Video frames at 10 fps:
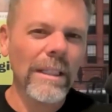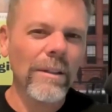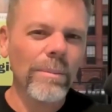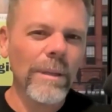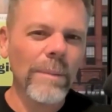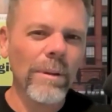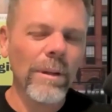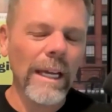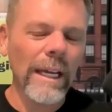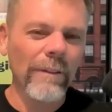Little
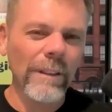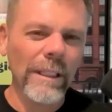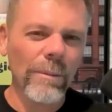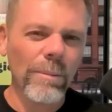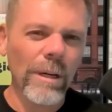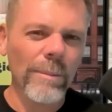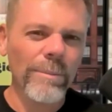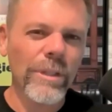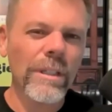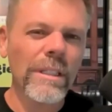people have little
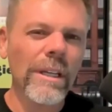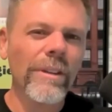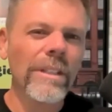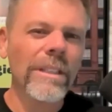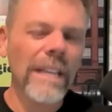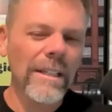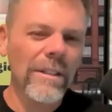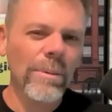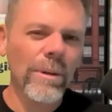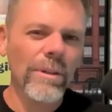problems. You can tell the size
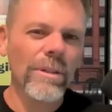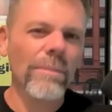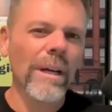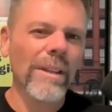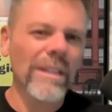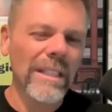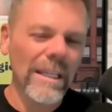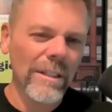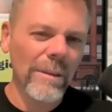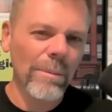of the person by the
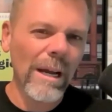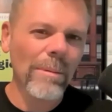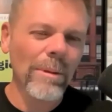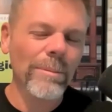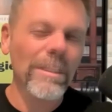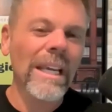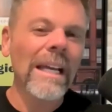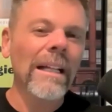size of their problems.